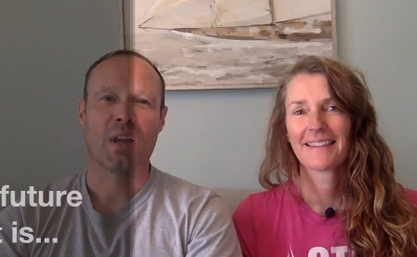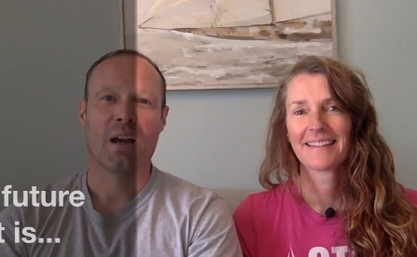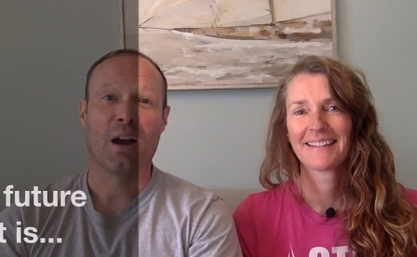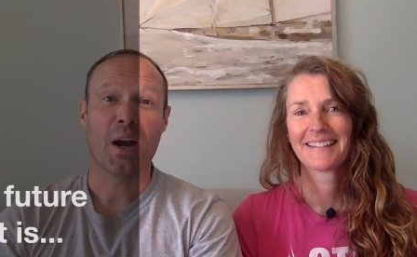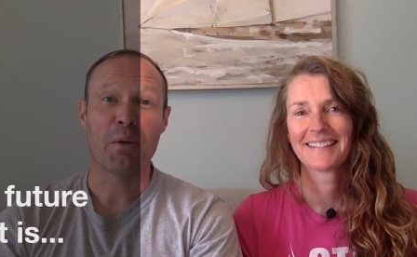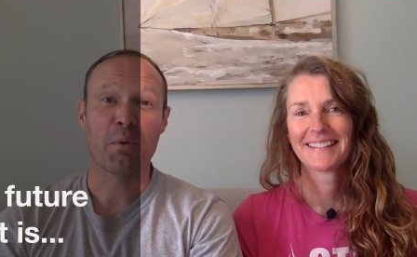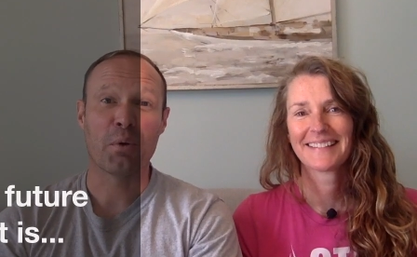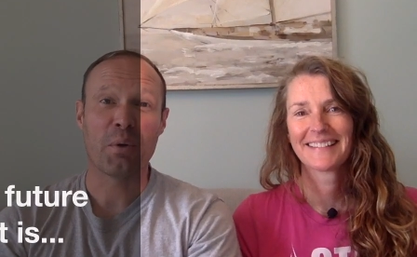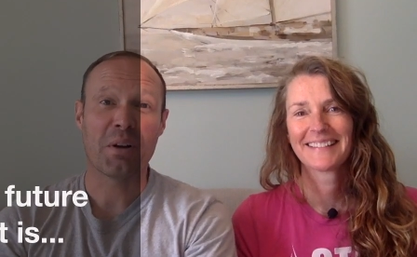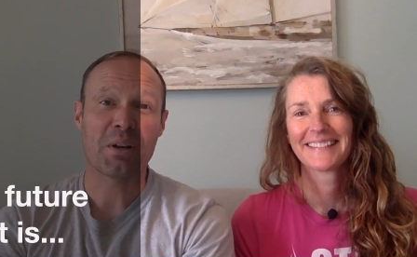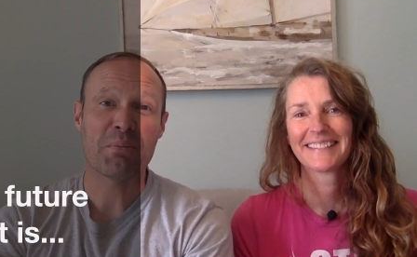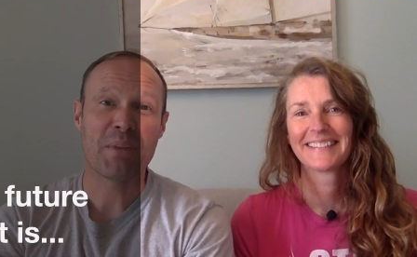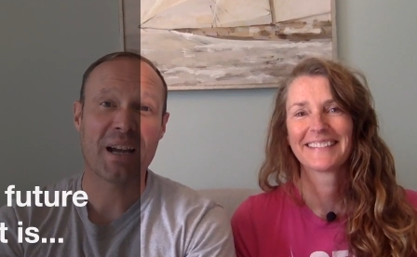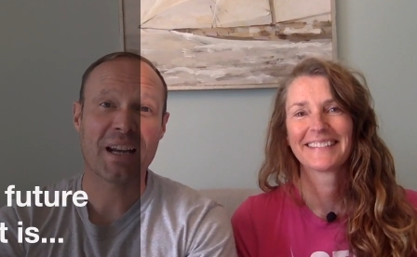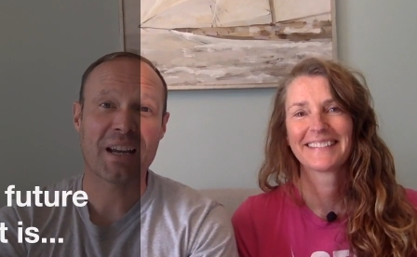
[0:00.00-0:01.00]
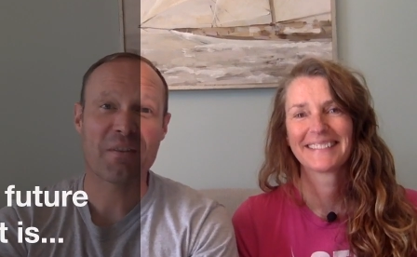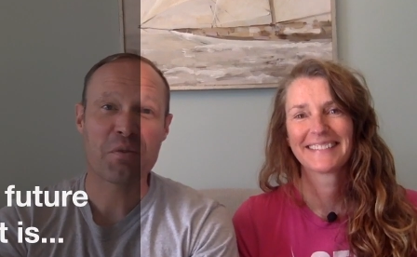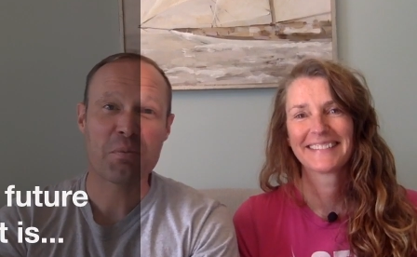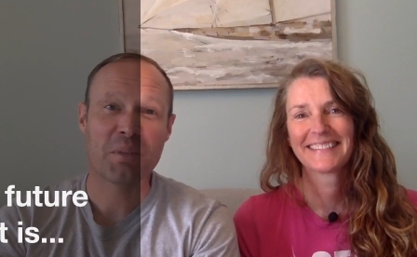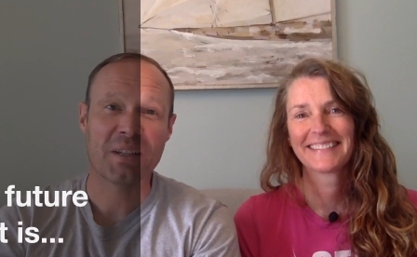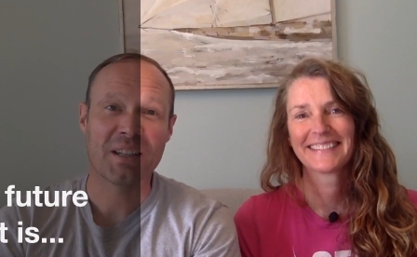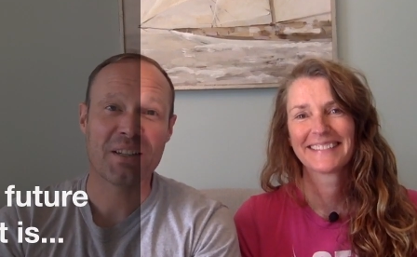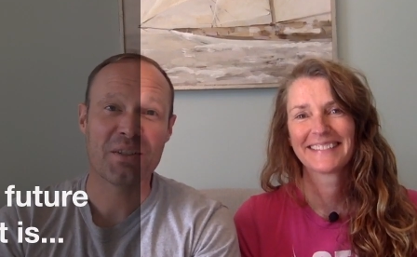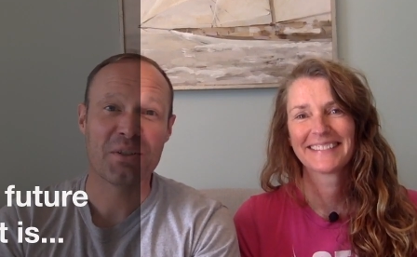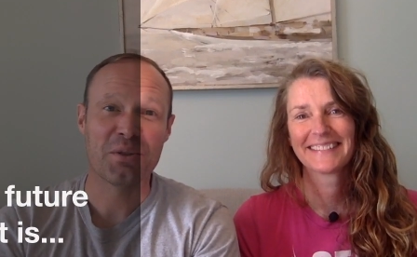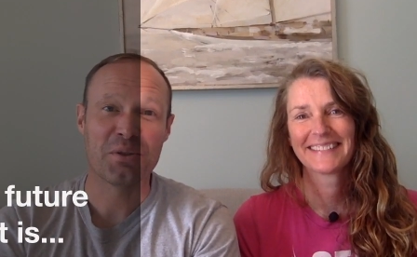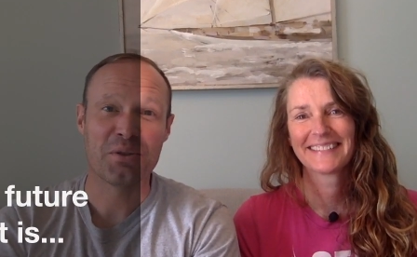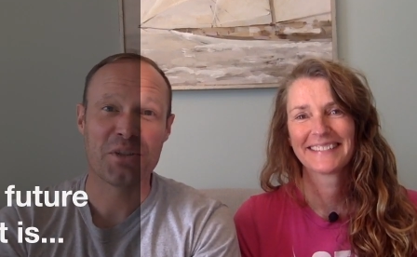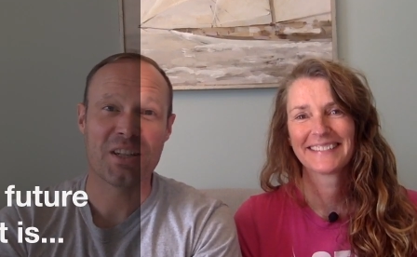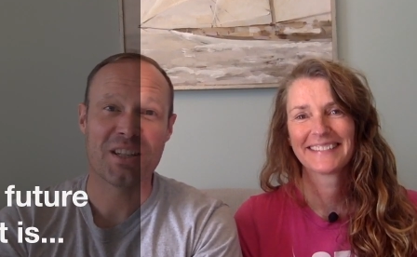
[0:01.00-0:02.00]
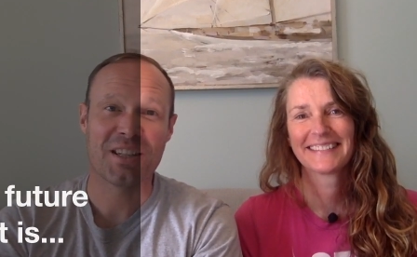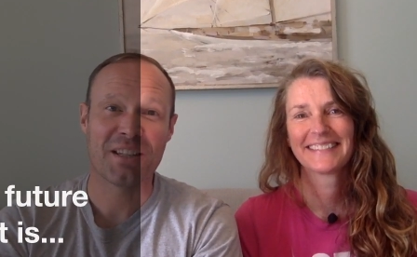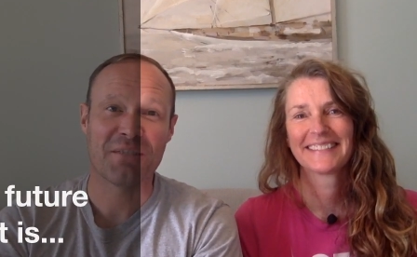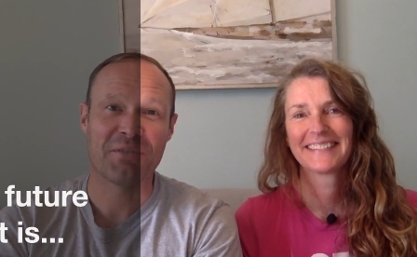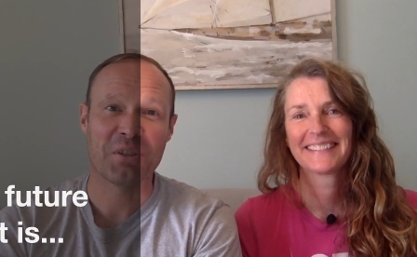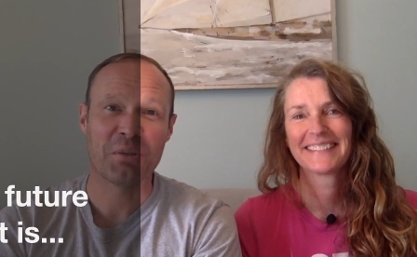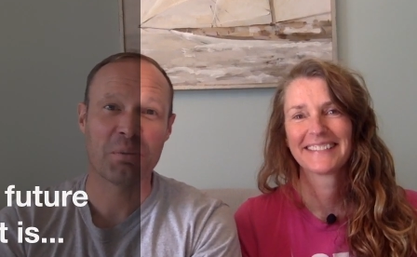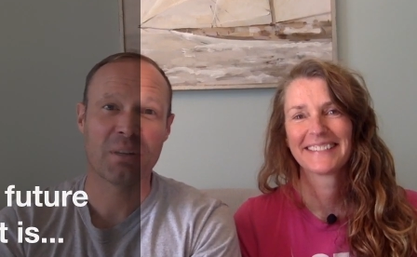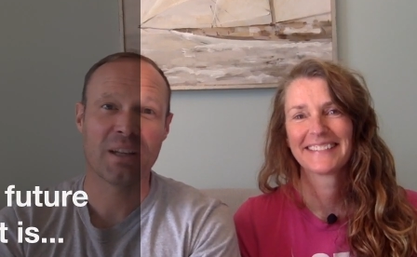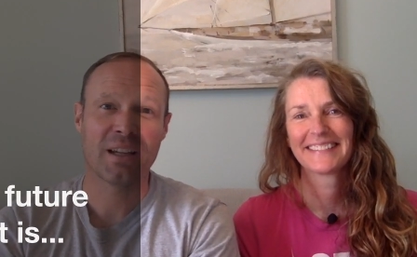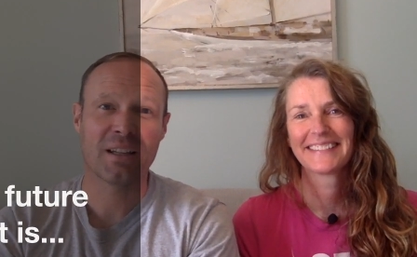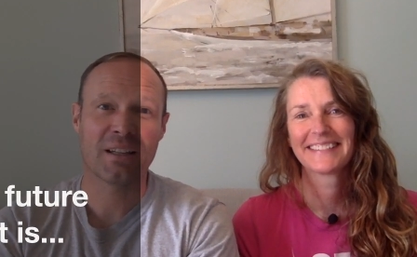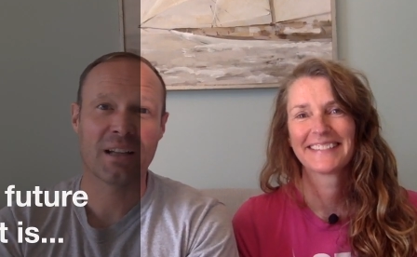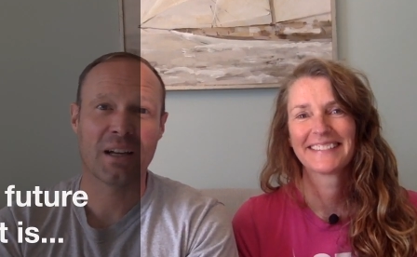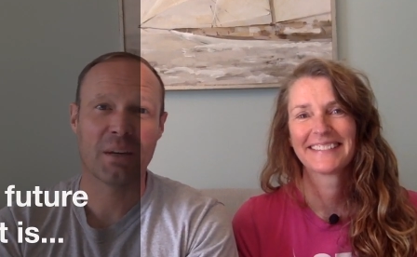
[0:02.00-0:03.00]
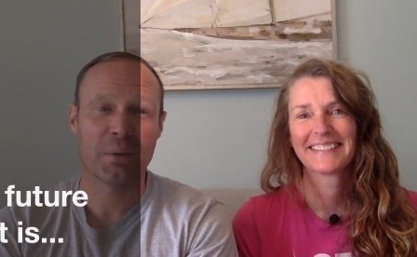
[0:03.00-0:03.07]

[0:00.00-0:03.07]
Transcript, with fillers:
Speaker 1: All right, well, welcome back, everybody, to GTFO plan.